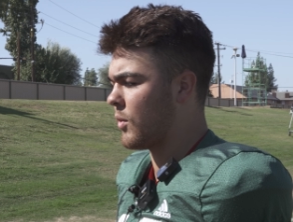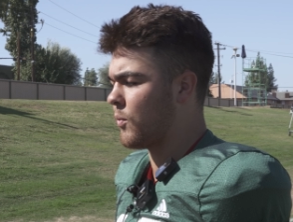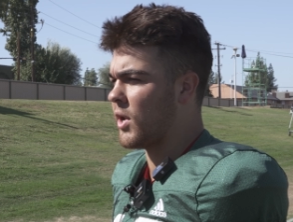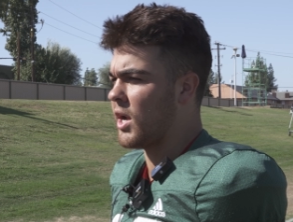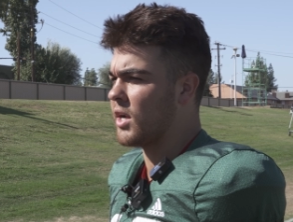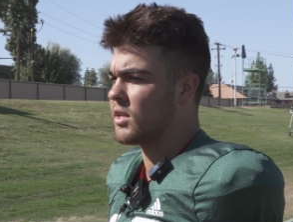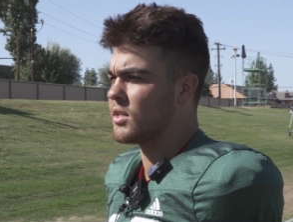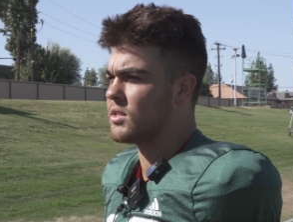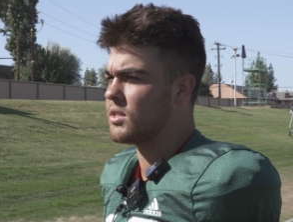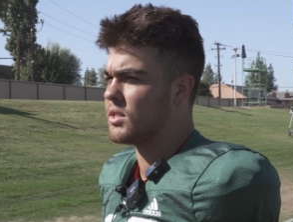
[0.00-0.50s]

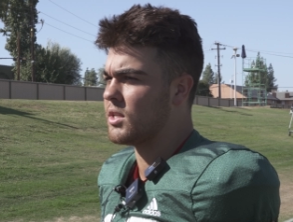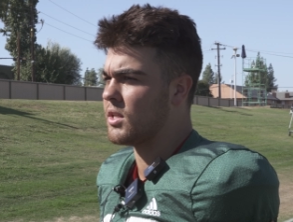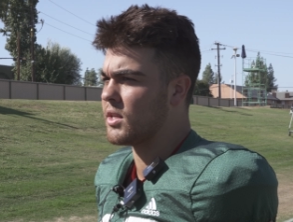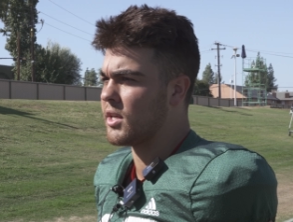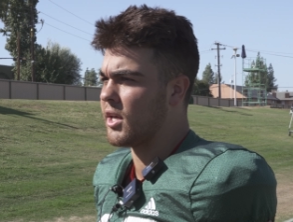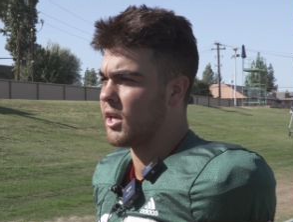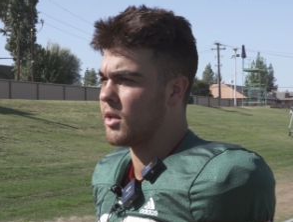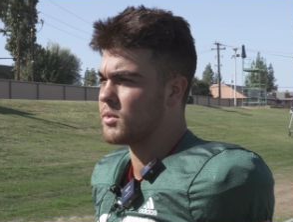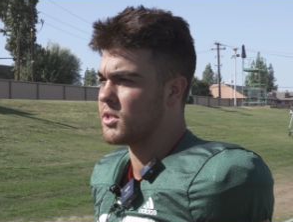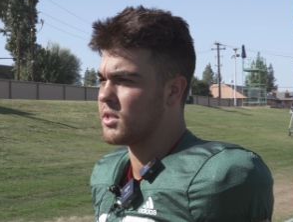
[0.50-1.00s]
practice and in the
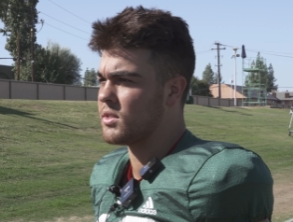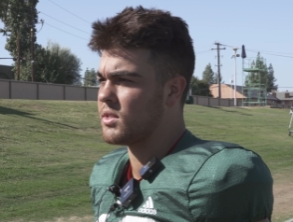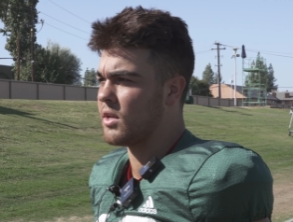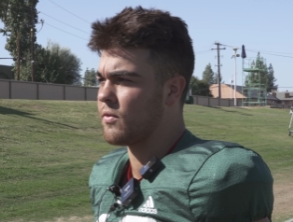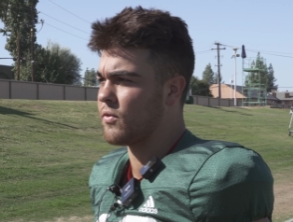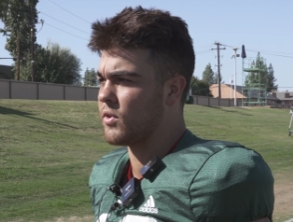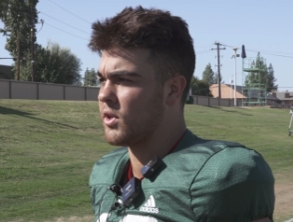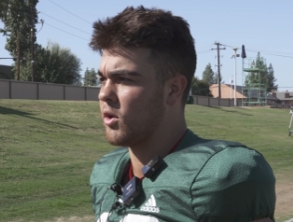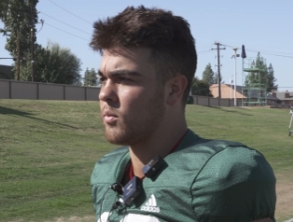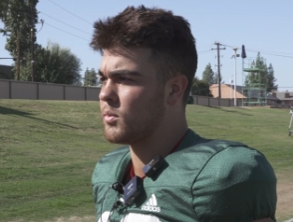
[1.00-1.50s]
games has
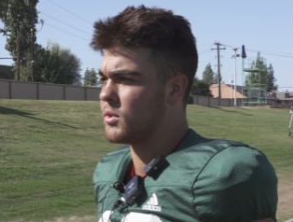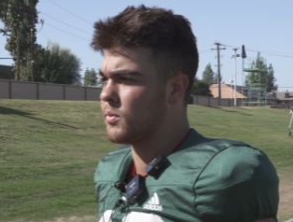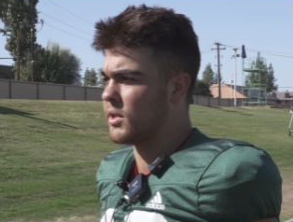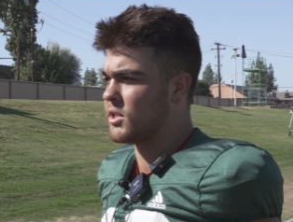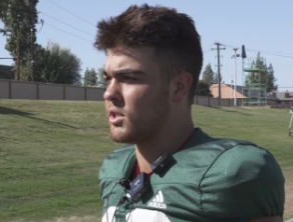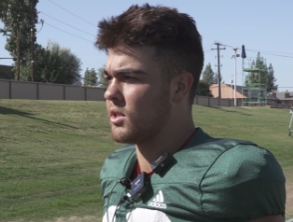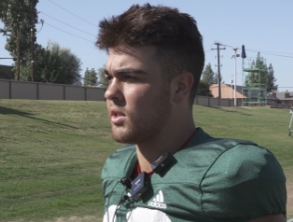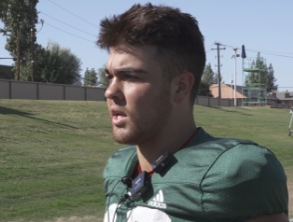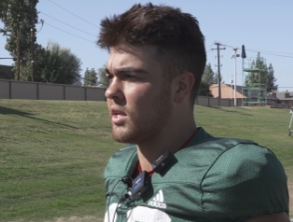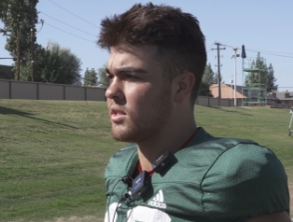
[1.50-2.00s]
definitely helped,
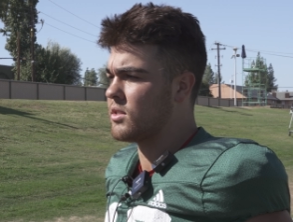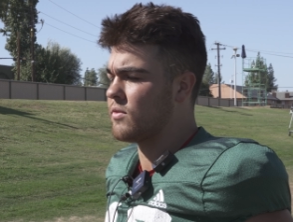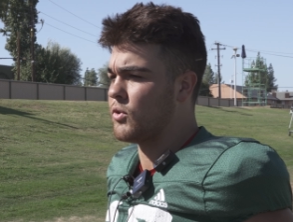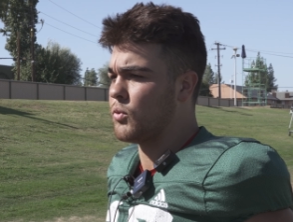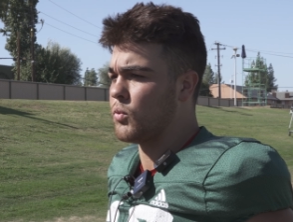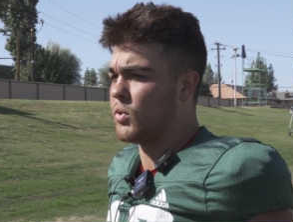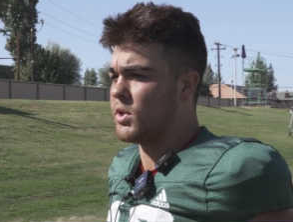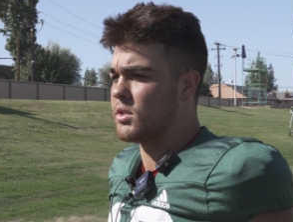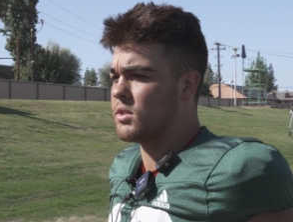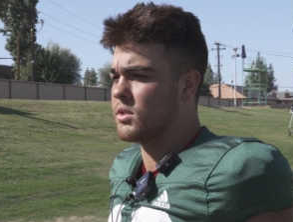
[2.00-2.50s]
especially the last
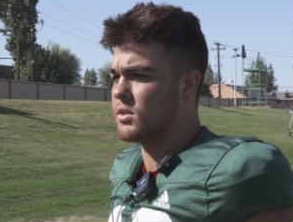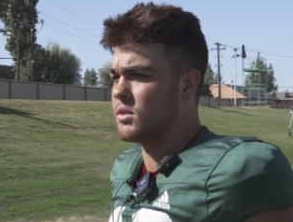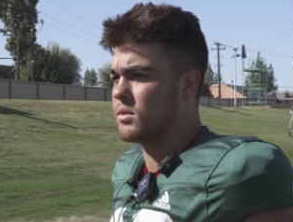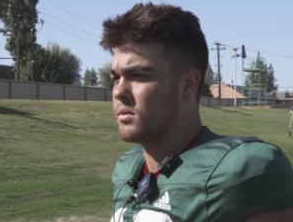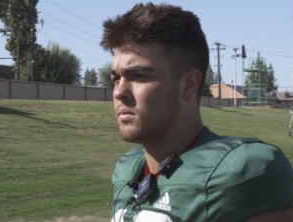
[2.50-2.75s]
few weeks.